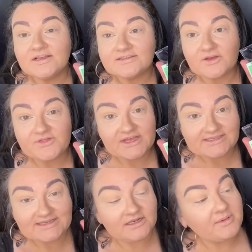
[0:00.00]
So
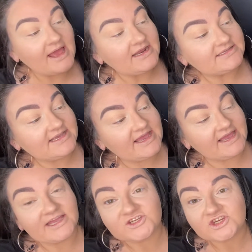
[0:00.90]
this little palette here
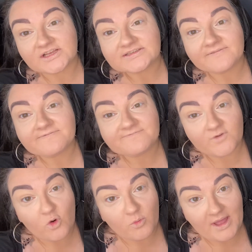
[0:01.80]
is just
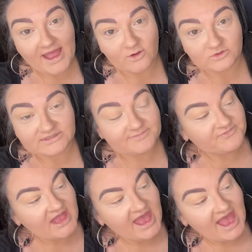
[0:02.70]
£4,
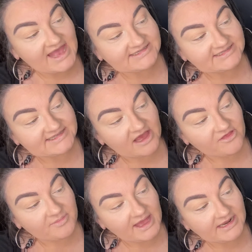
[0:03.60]
as is the
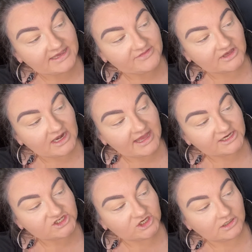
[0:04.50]
other palette in the
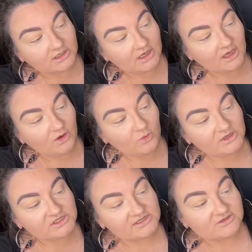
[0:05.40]
collection,
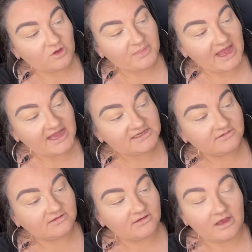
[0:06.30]
which is not bad.
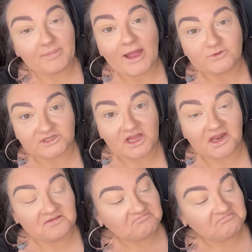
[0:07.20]
£1 a colour.